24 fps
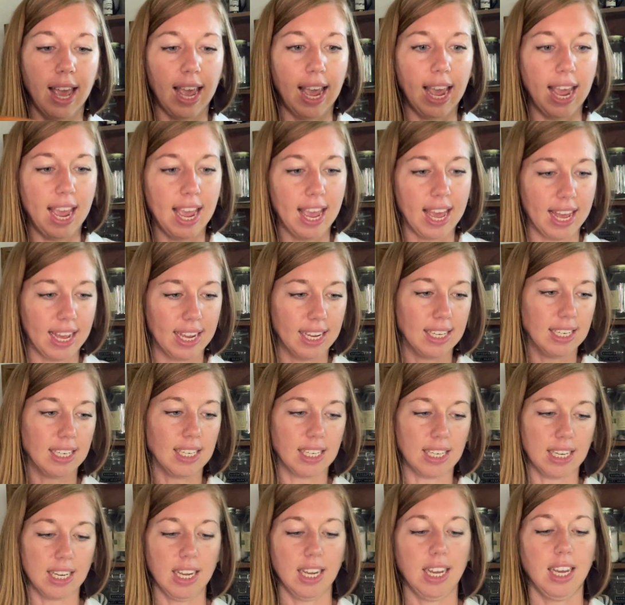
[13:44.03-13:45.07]

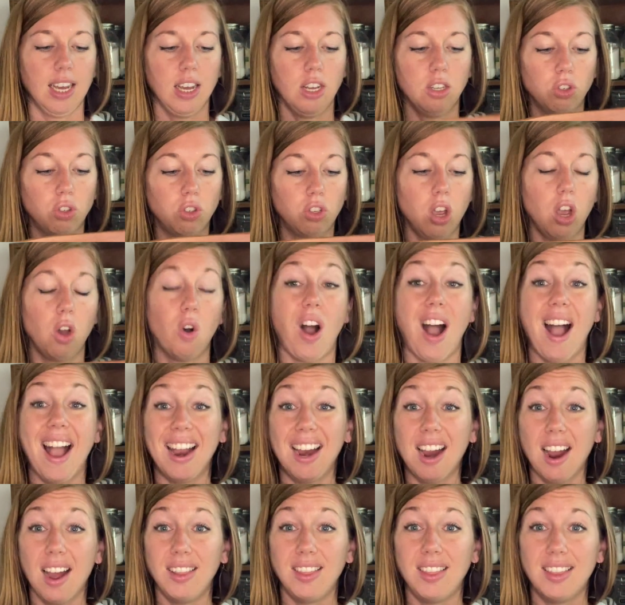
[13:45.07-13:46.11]
And so I
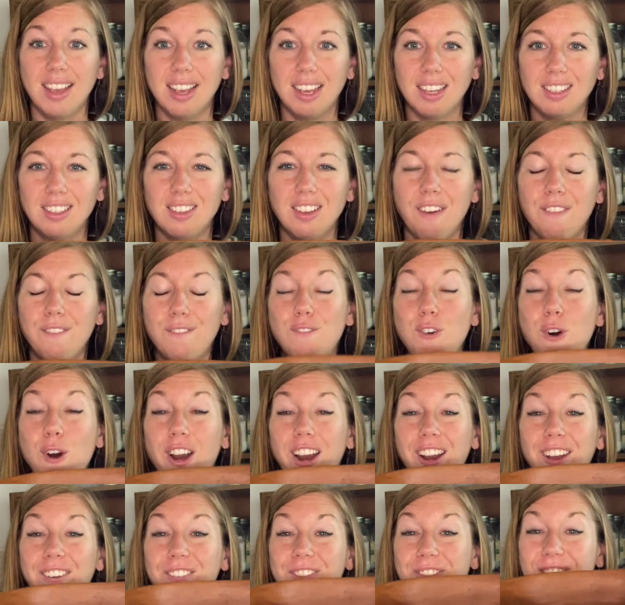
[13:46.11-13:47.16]
got this
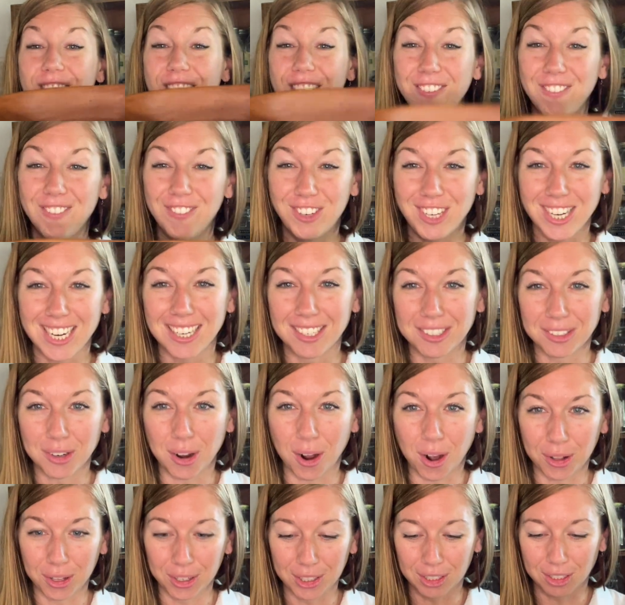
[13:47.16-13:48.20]
for
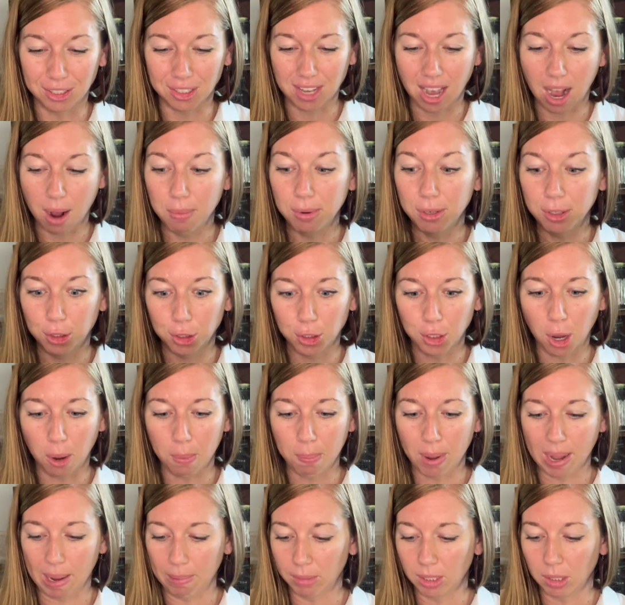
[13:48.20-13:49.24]
$15. I was so
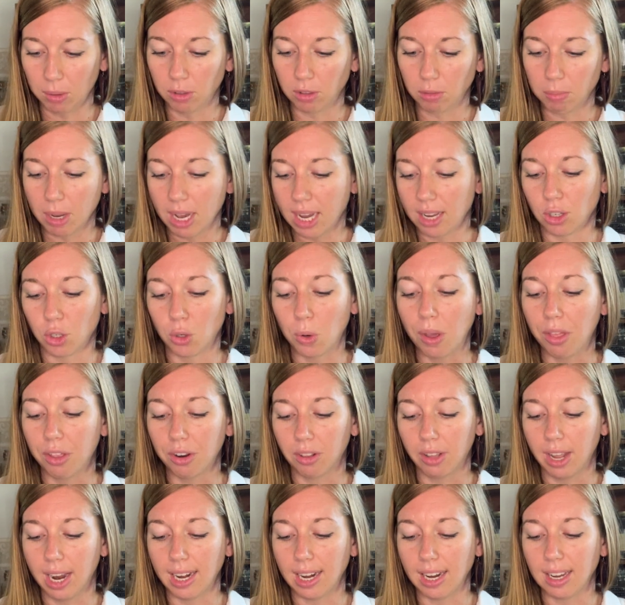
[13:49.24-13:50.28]
pumped. It was me and two
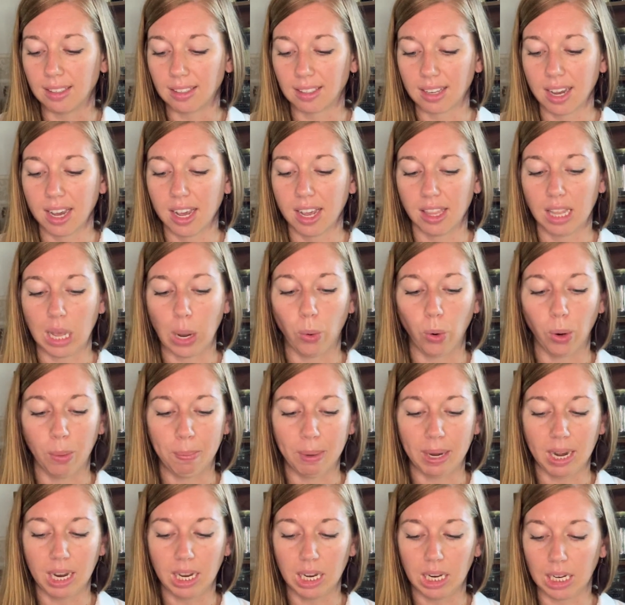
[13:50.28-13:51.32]
other ladies that were
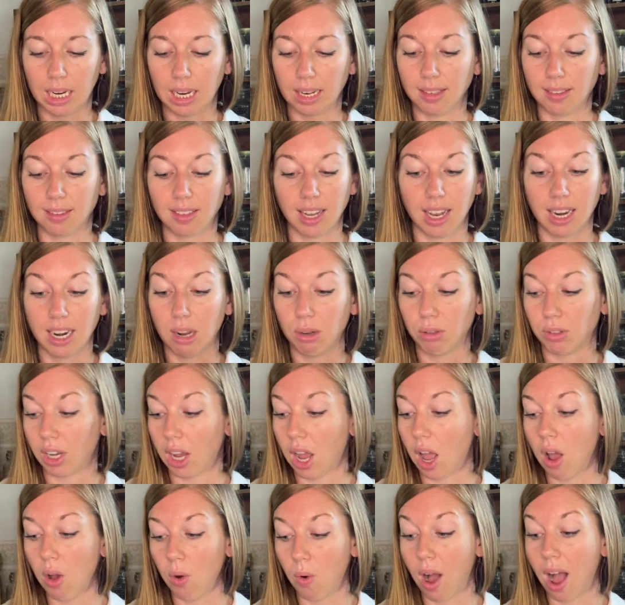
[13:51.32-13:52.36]
bidding against it. And I was
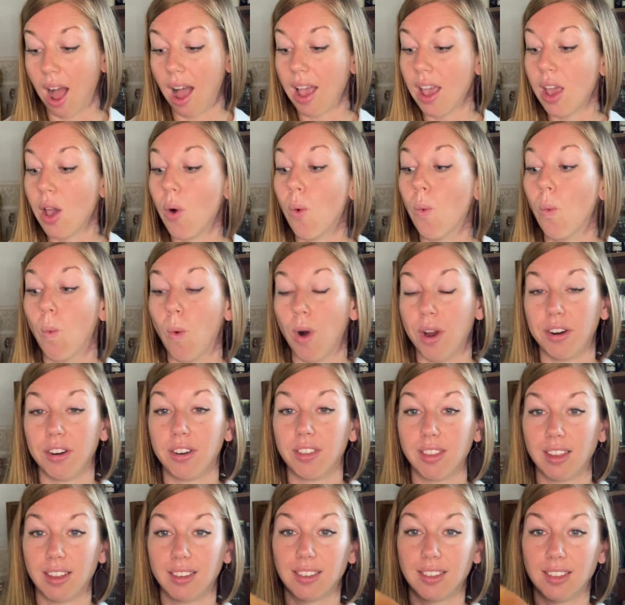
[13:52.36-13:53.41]
like, oh, I
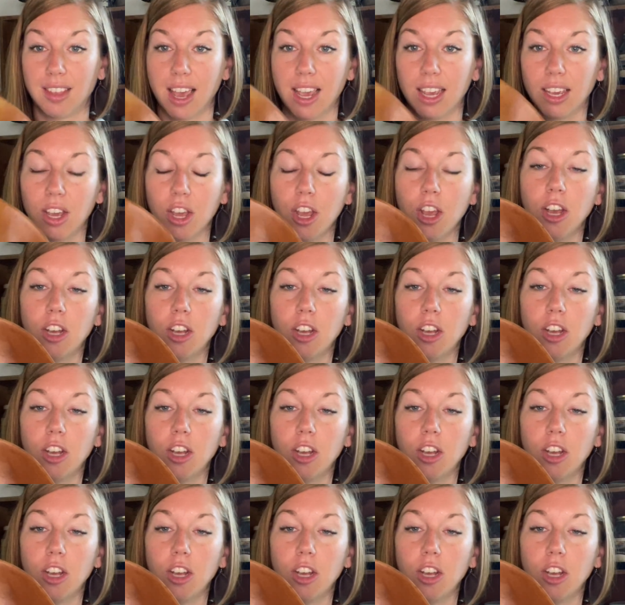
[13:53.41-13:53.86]
want this thing.